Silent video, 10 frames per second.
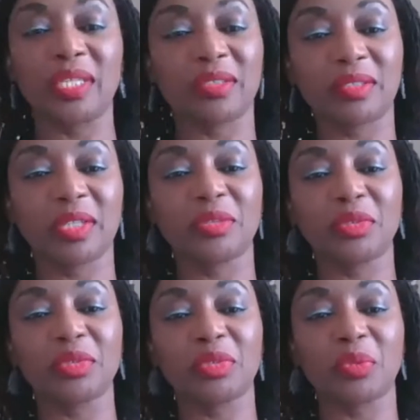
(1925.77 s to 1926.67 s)
Stay true
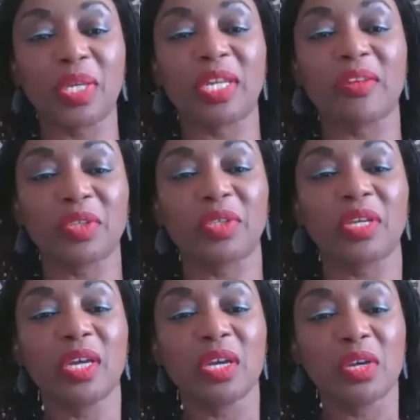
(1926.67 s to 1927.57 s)
to whatever
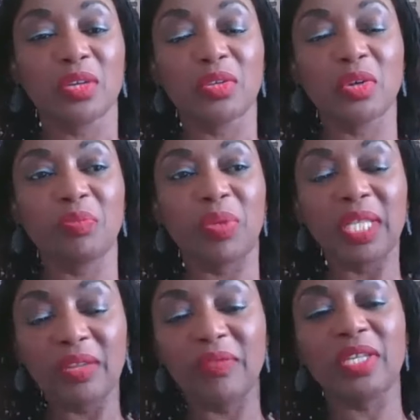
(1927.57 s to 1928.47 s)
your
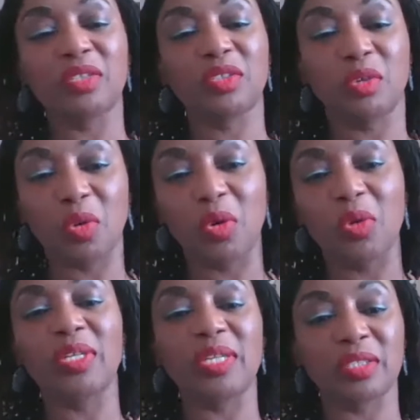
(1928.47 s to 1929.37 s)
belief is, your goal
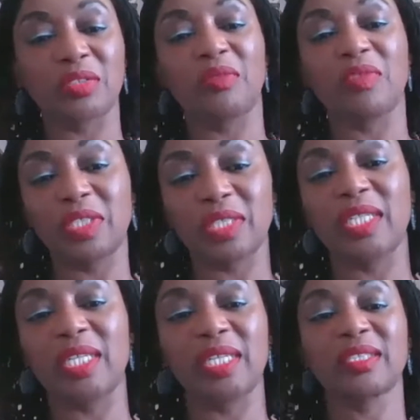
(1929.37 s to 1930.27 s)
is, your vision
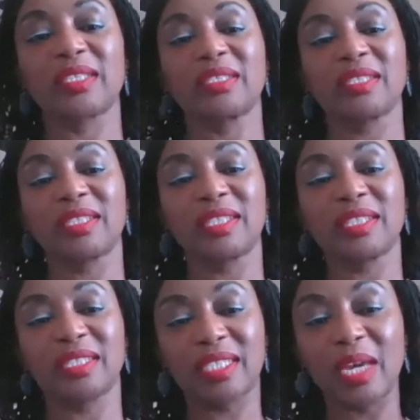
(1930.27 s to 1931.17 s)
is.
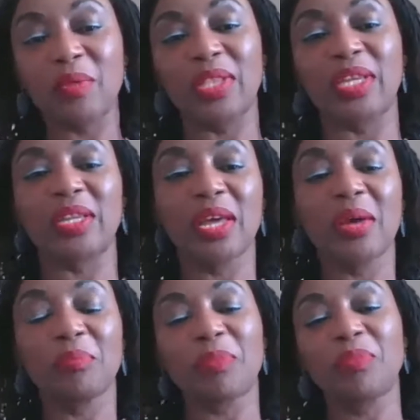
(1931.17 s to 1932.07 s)
Stay with it,
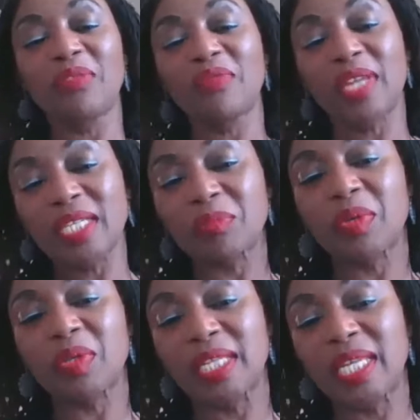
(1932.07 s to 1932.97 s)
but be
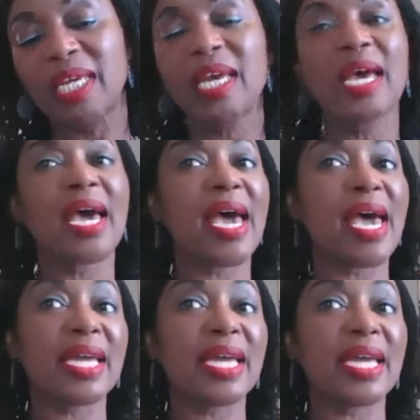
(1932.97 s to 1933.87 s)
flexible in it.
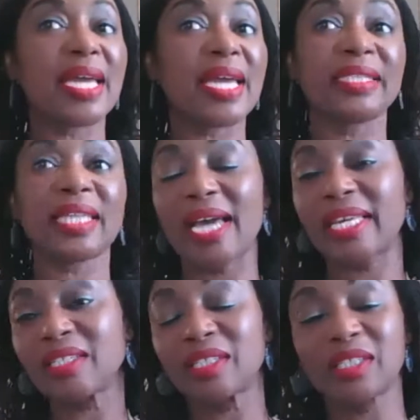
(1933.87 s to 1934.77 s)
And I
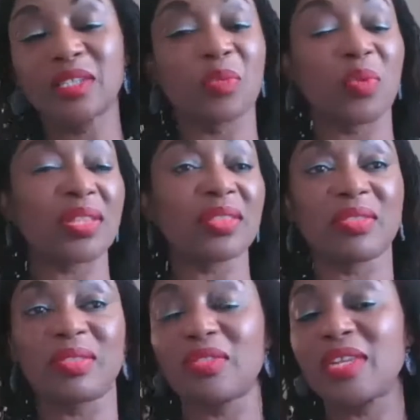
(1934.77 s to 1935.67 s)
guess the one
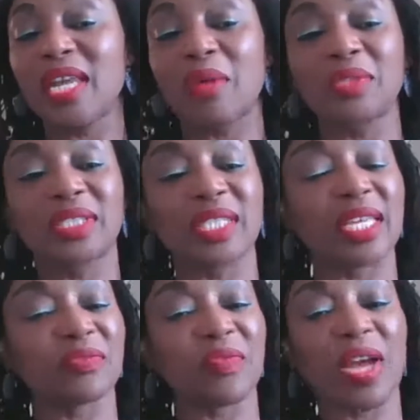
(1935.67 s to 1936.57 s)
thing I would
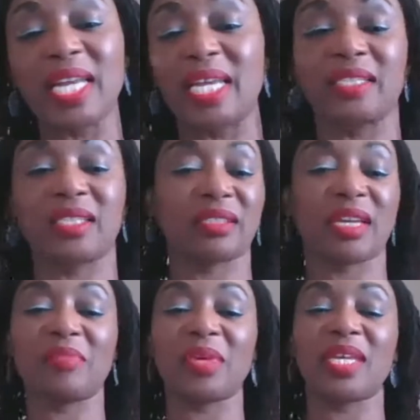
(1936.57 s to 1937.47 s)
say is finance.
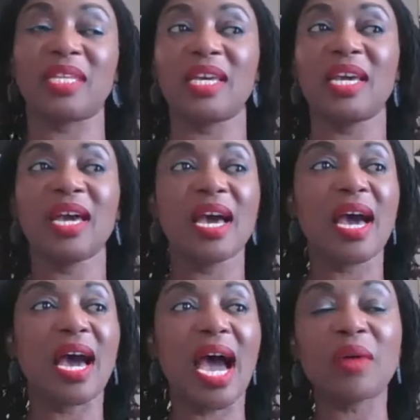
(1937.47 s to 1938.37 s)
I mean,
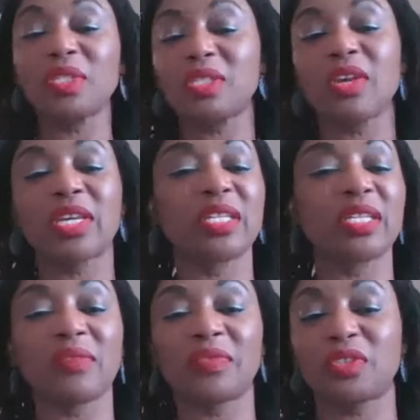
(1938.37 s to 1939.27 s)
I was lucky
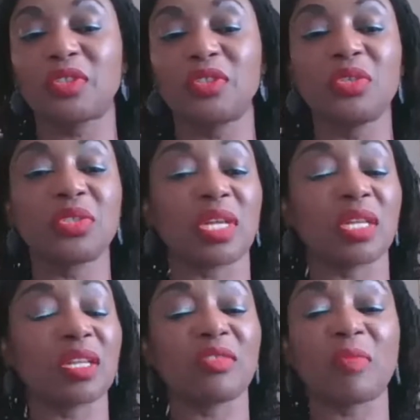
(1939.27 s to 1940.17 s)
enough to use
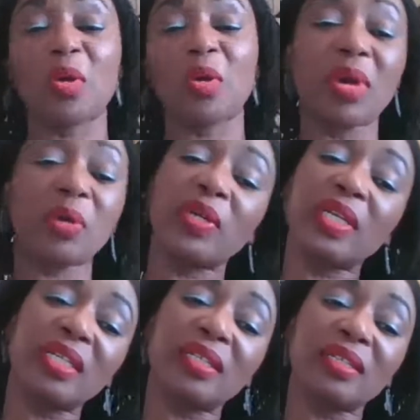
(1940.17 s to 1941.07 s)
a lot of my home
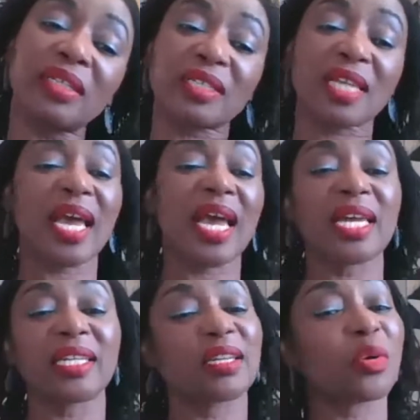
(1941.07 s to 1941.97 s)
equity because I
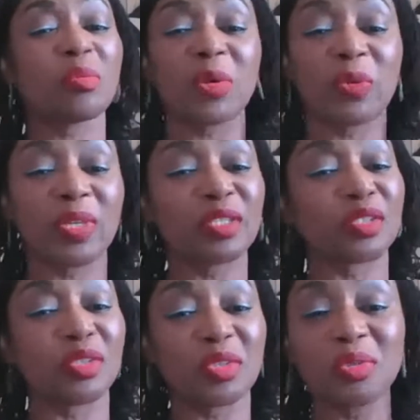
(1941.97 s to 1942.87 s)
had home equity to
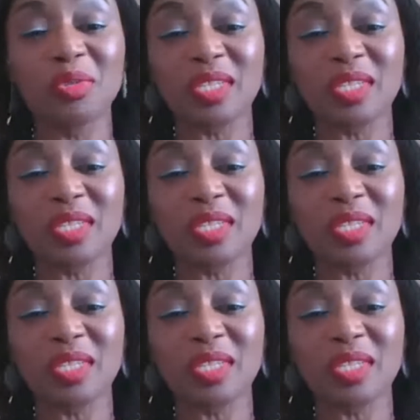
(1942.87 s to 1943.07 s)
use.